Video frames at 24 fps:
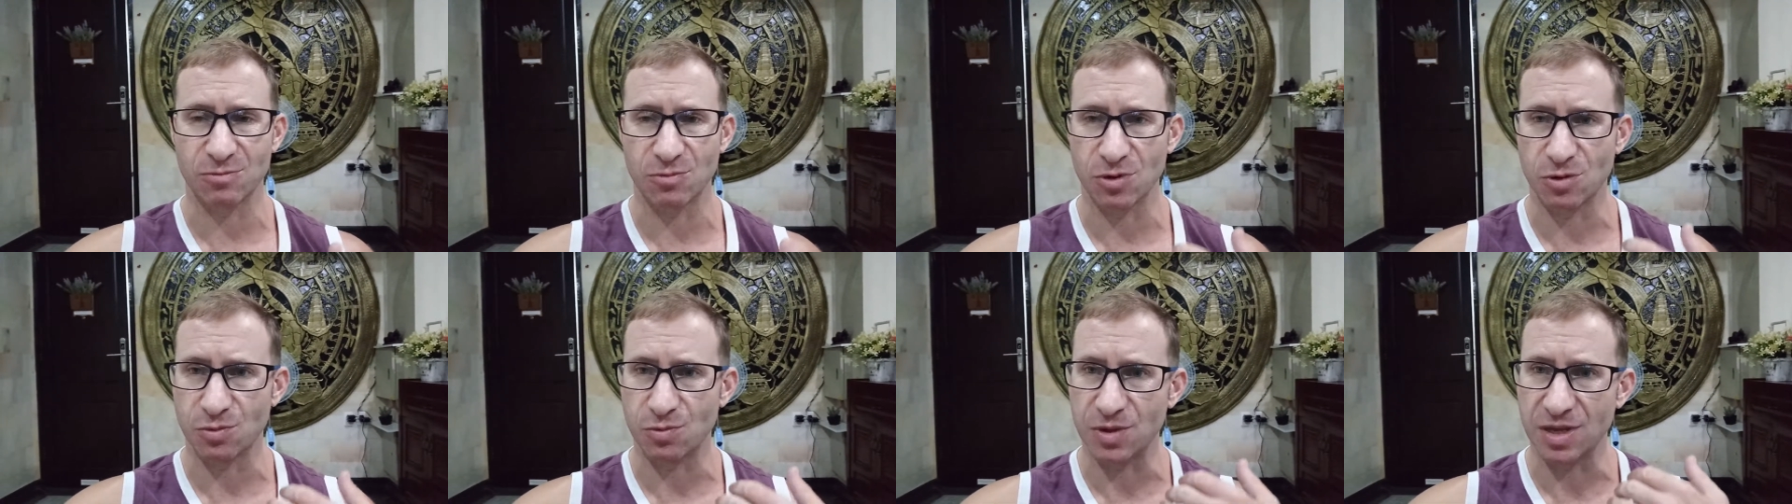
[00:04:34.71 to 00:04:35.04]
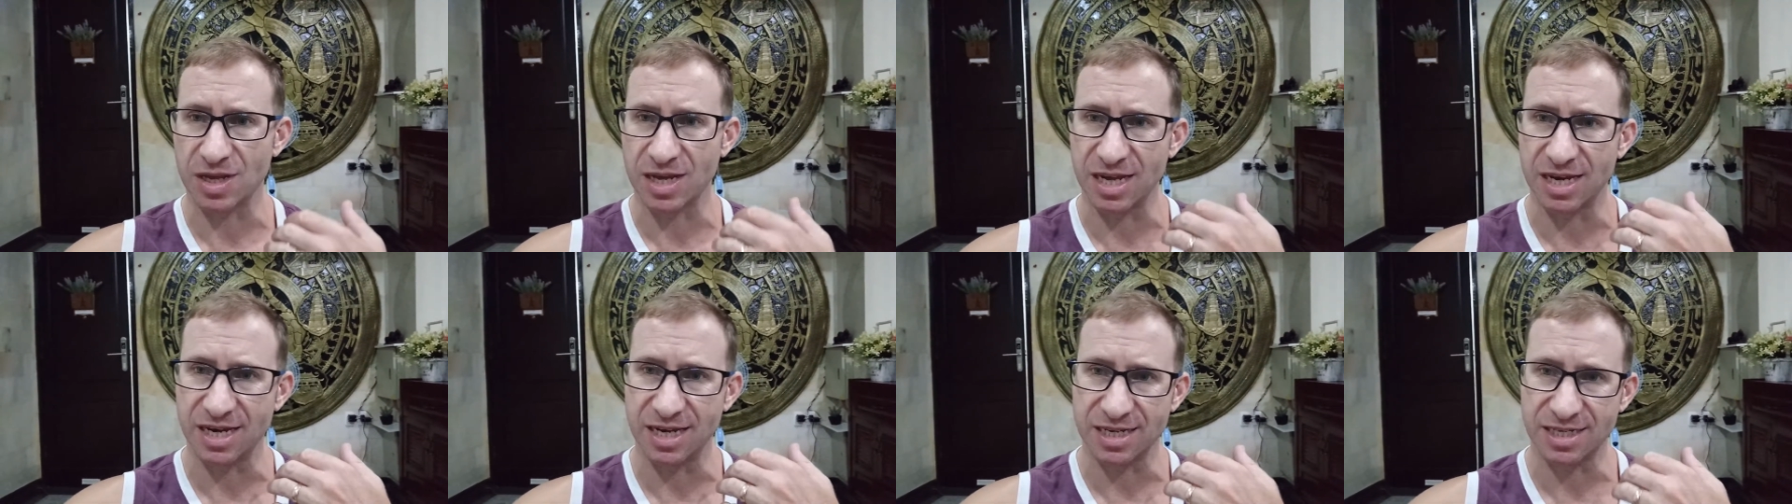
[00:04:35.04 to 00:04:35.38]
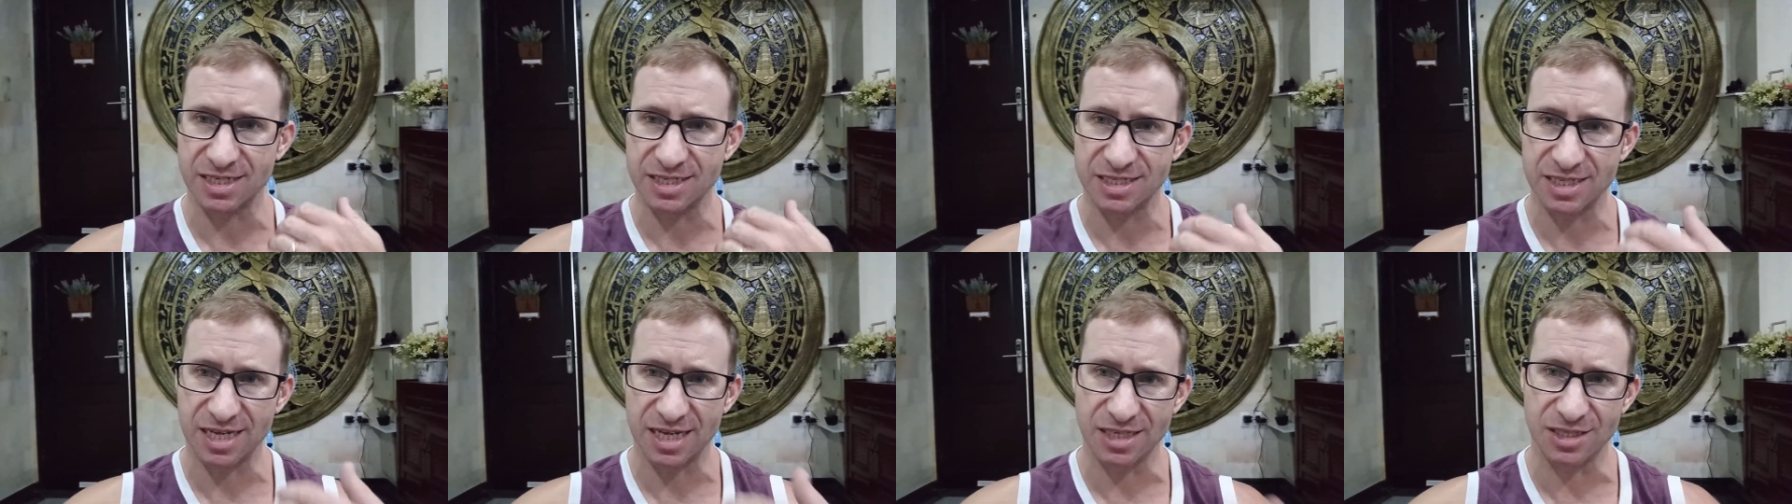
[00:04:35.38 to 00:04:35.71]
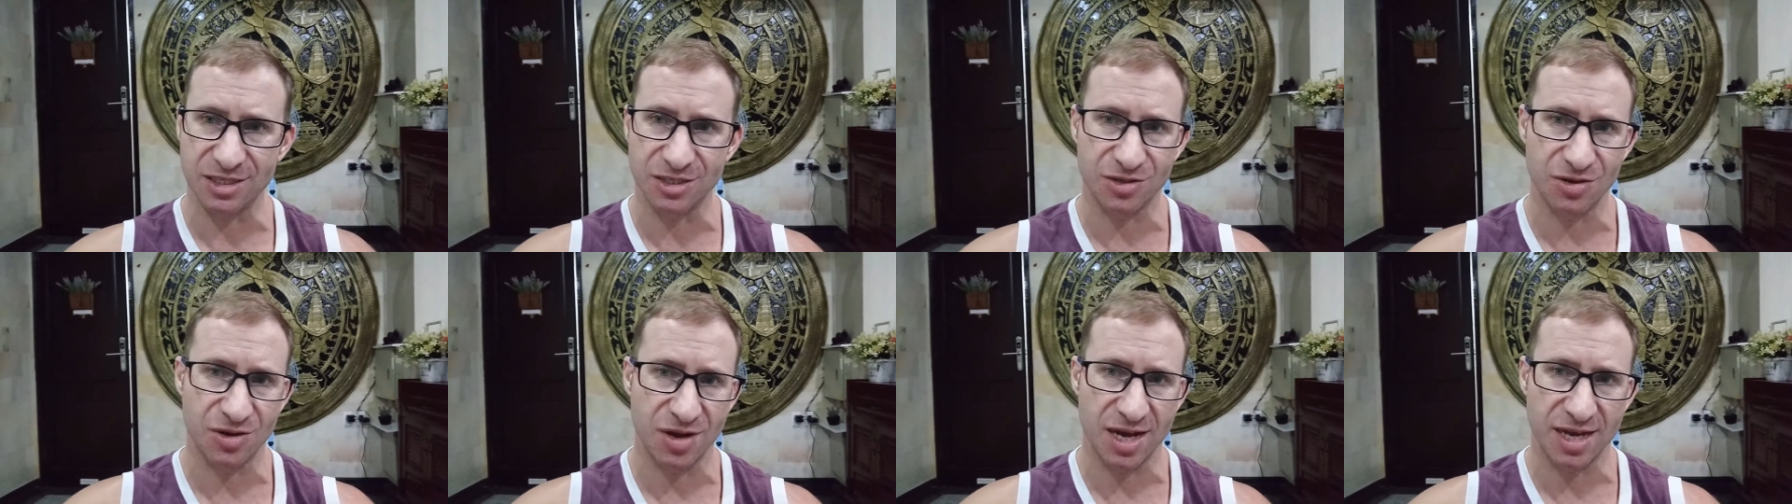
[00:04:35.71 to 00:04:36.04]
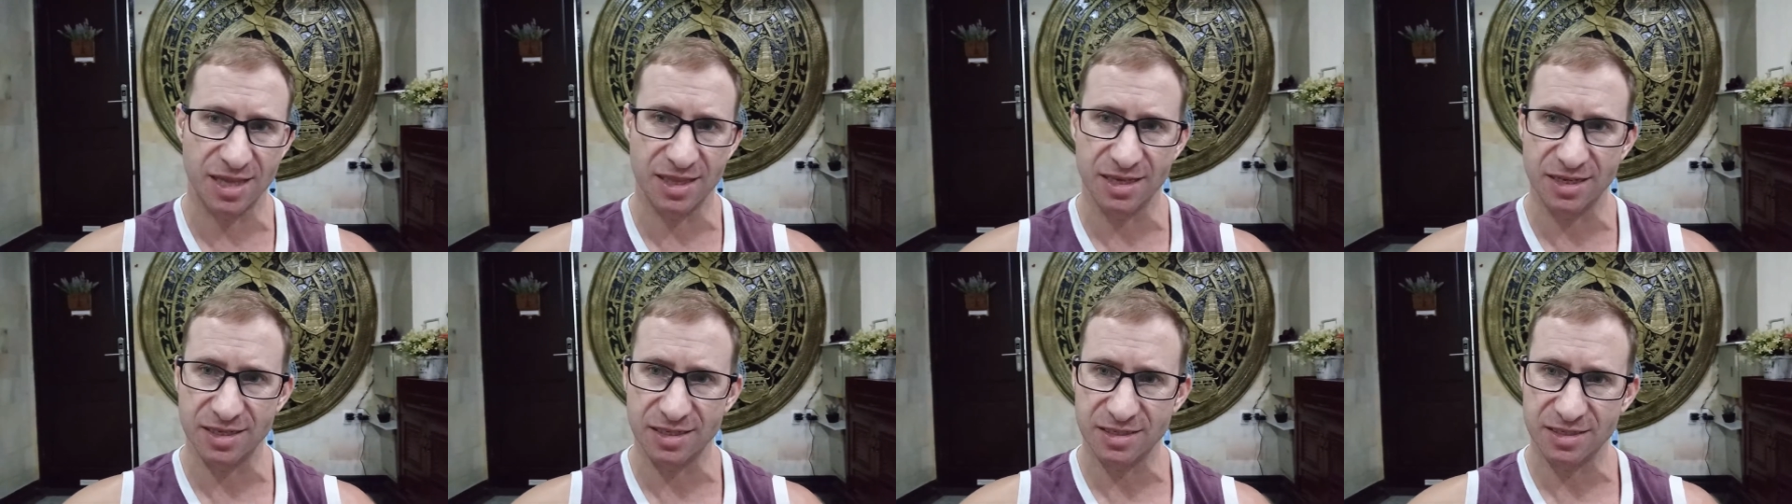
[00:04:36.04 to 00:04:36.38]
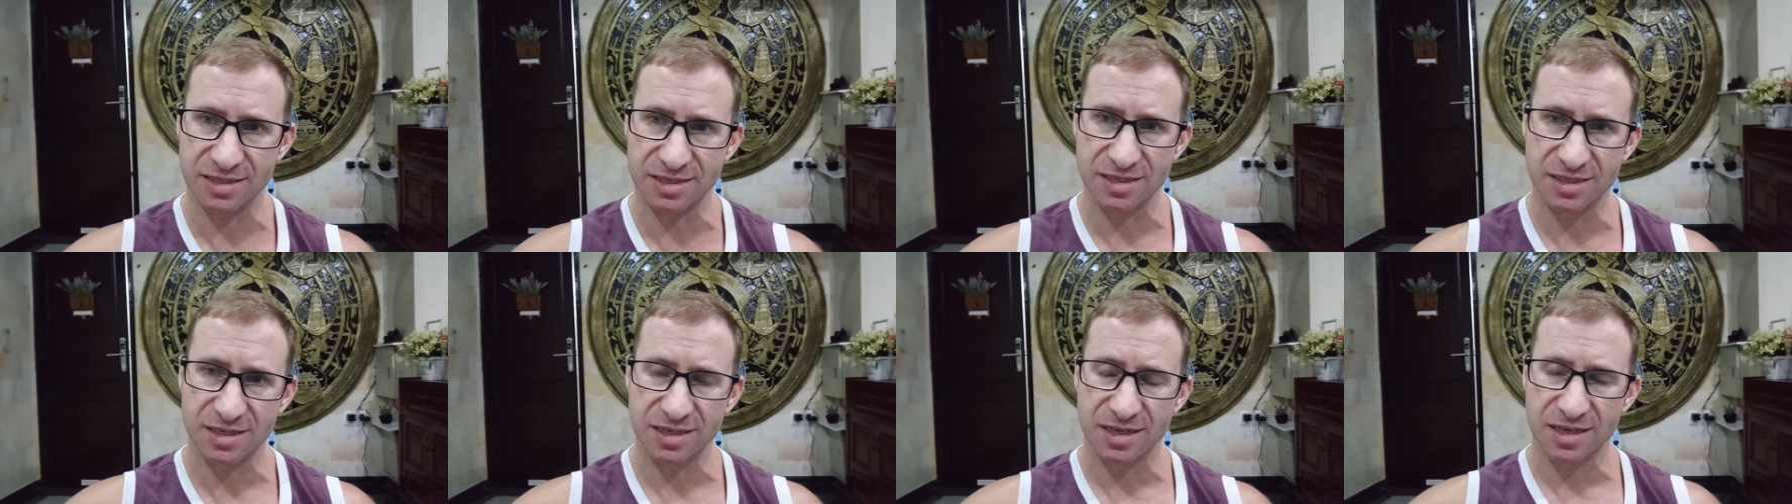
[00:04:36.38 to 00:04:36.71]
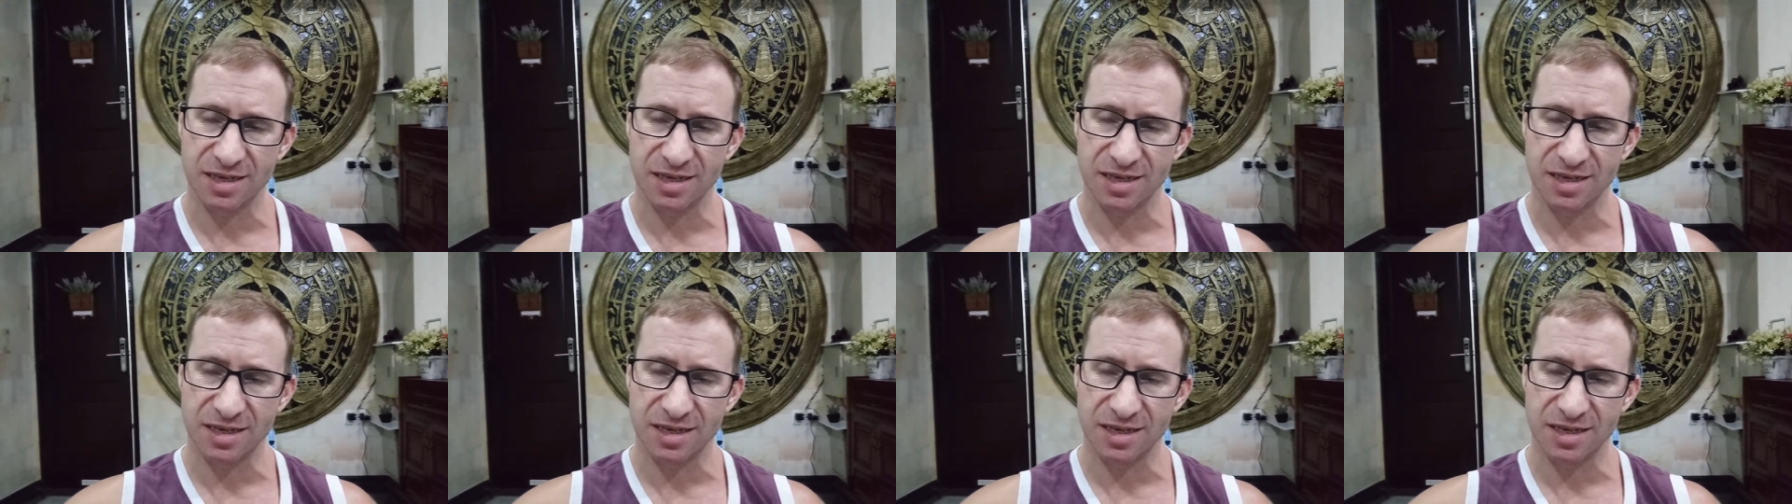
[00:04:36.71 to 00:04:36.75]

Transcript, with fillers: what we can extend to others.